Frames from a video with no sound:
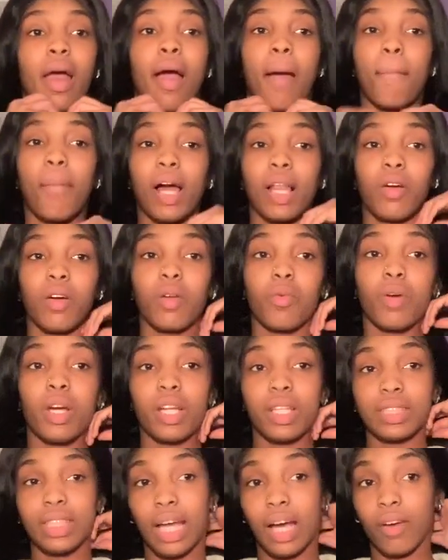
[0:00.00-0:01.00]
I'm probably gonna wear
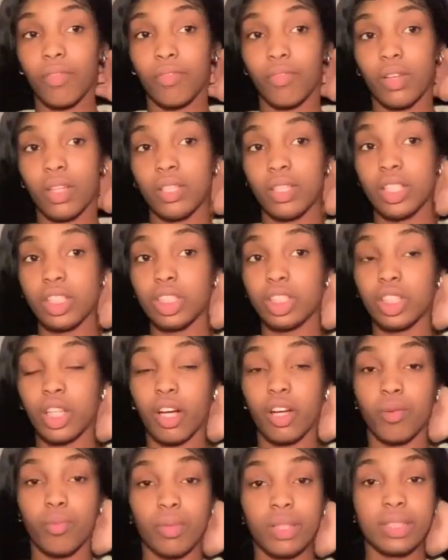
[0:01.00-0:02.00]
this outfit, this
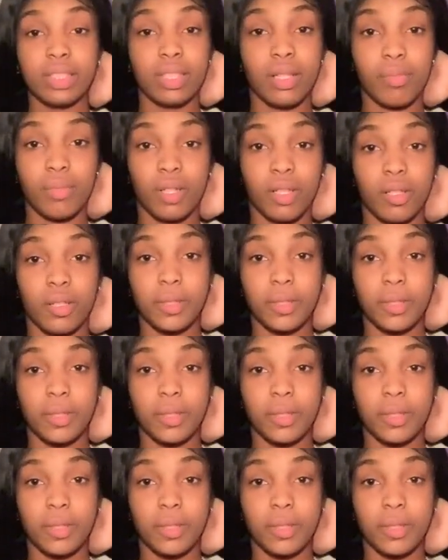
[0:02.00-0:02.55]
shirt, with some